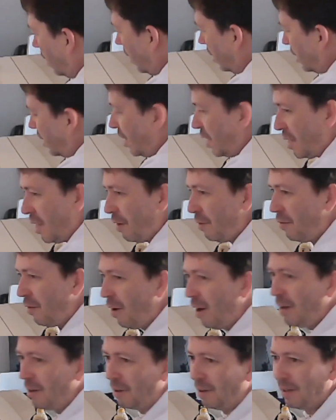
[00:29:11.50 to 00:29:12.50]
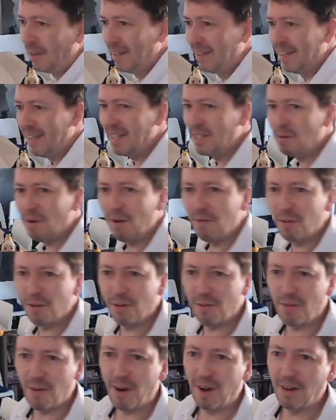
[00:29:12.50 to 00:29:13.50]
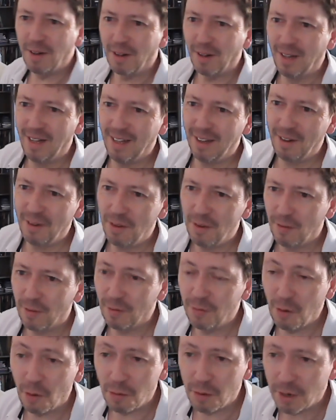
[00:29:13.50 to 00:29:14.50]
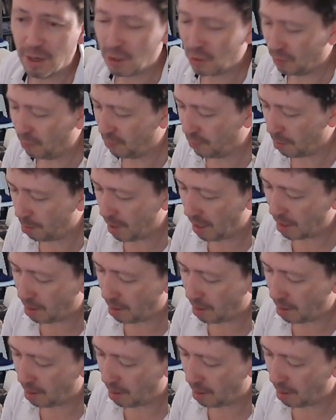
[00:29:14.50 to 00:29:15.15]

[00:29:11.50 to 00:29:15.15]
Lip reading: Did I say final? Is there ever a final? The 4th edition for me, there